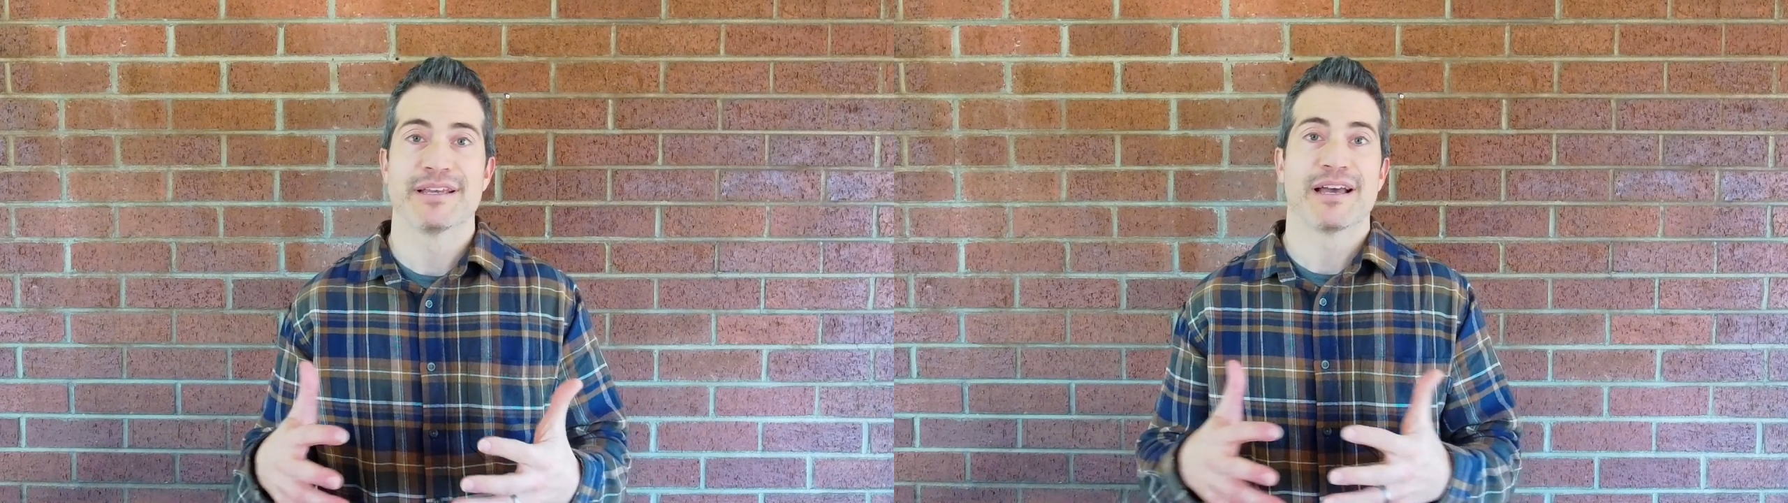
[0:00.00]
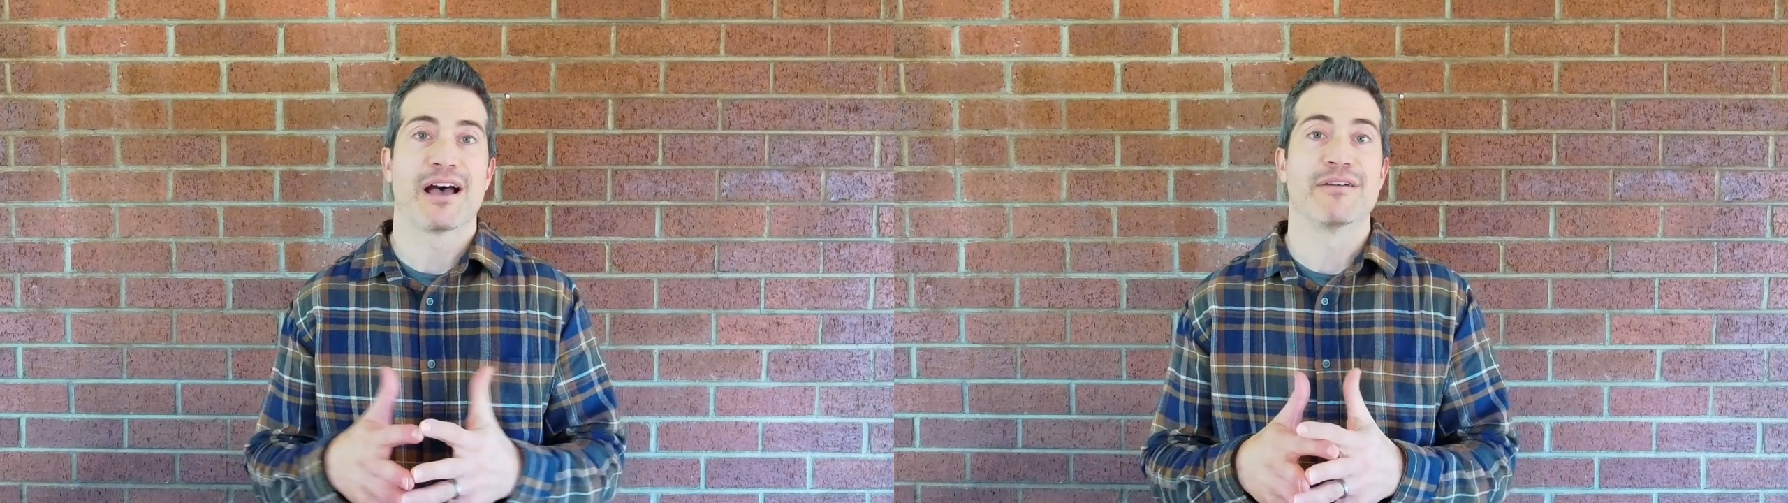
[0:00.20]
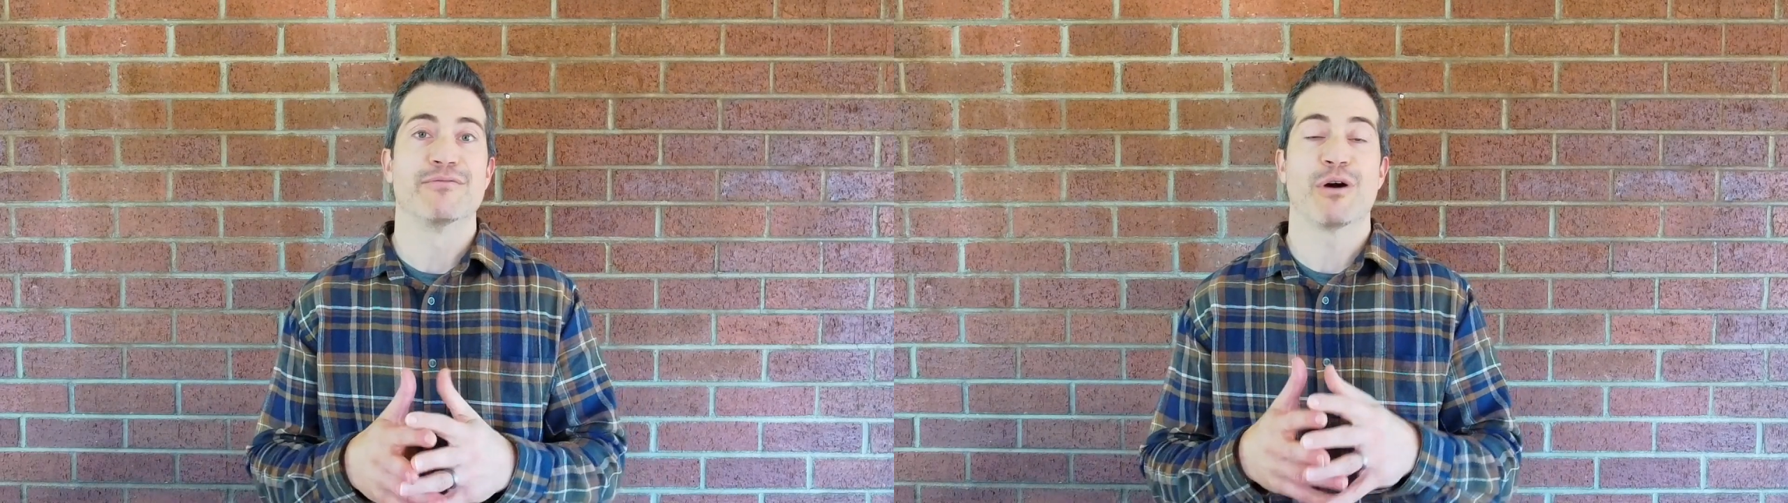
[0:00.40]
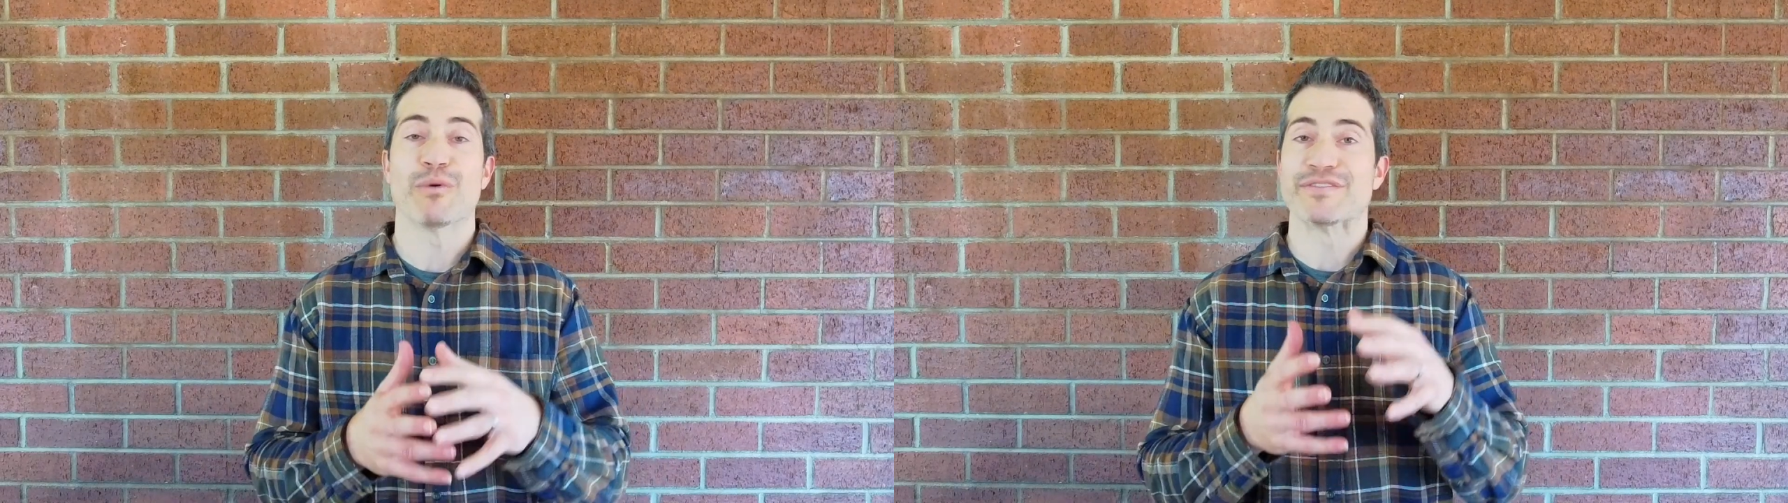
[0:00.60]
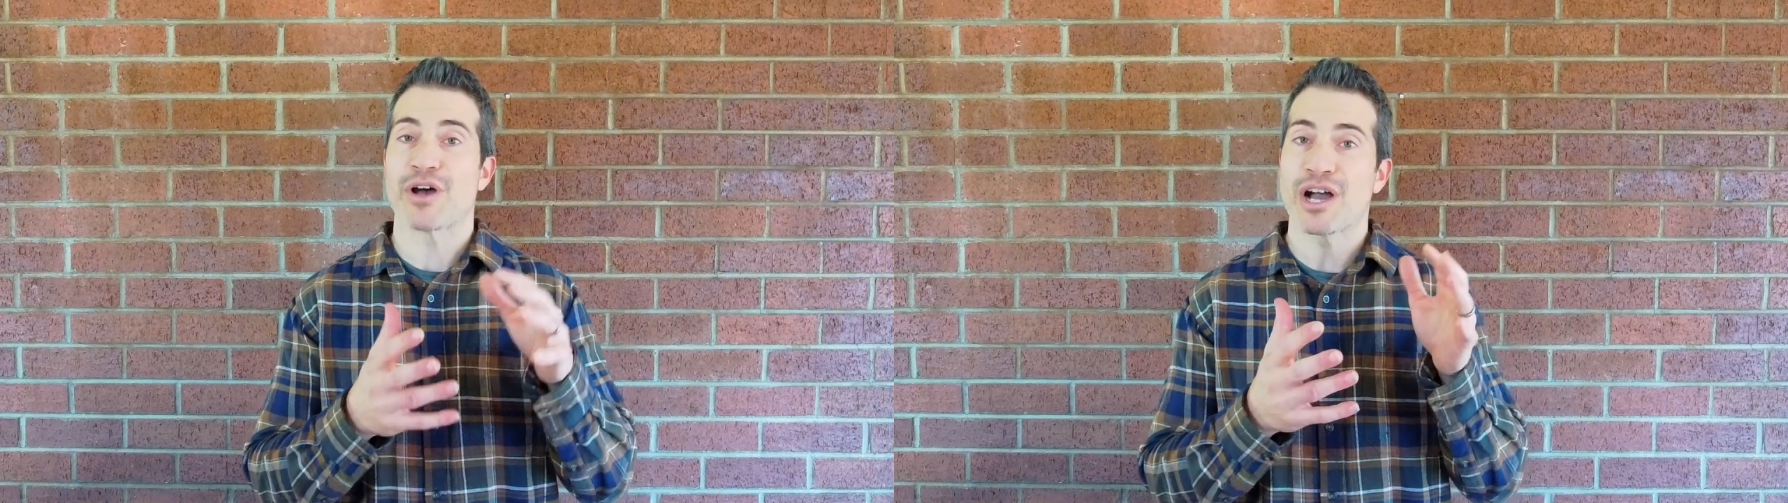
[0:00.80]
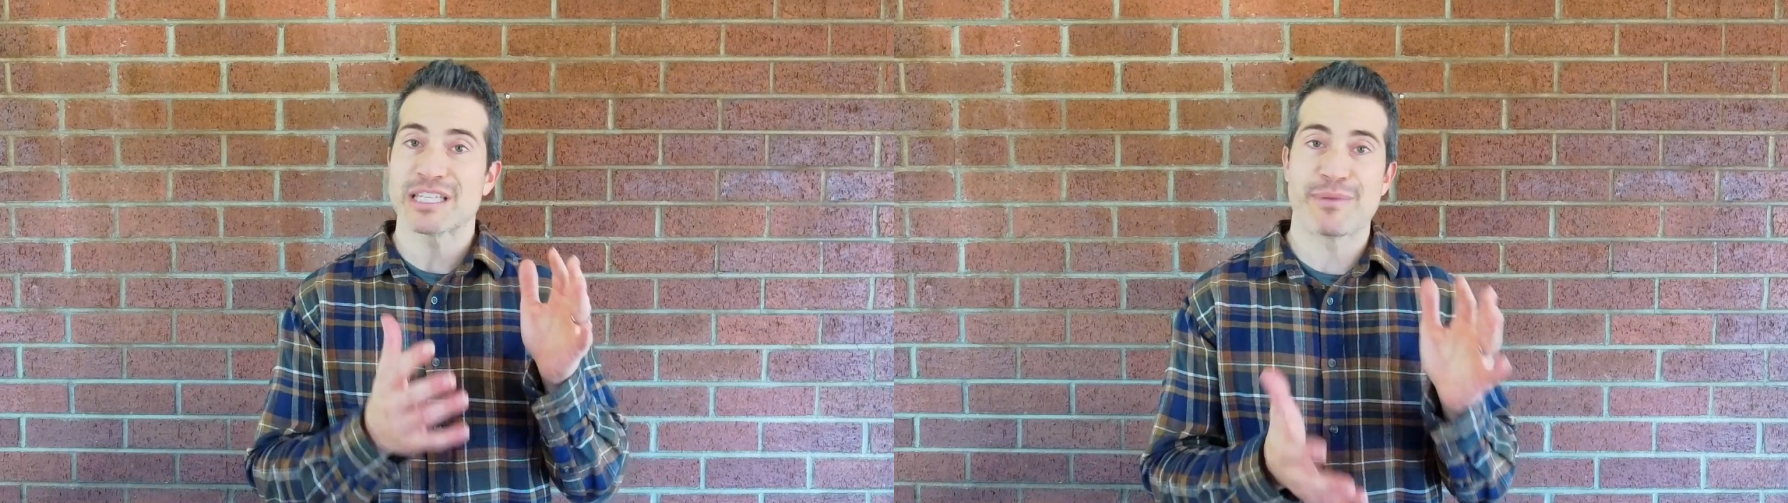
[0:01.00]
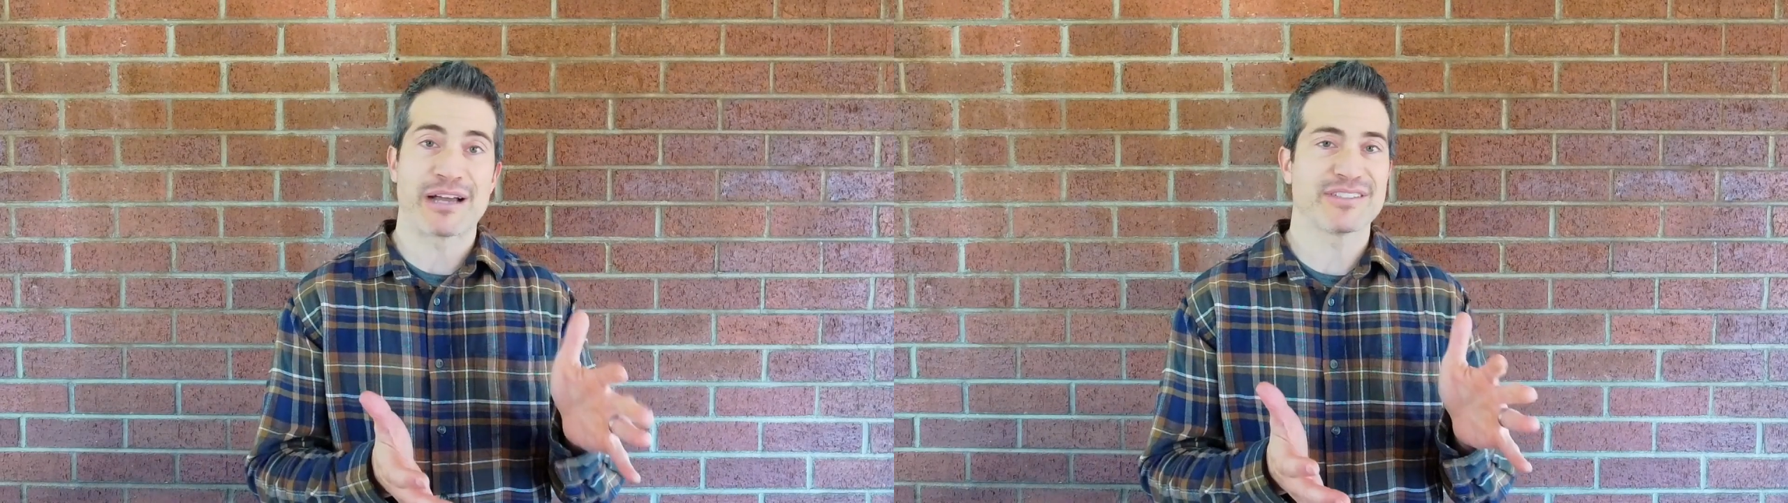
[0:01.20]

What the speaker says: of what we've talked about,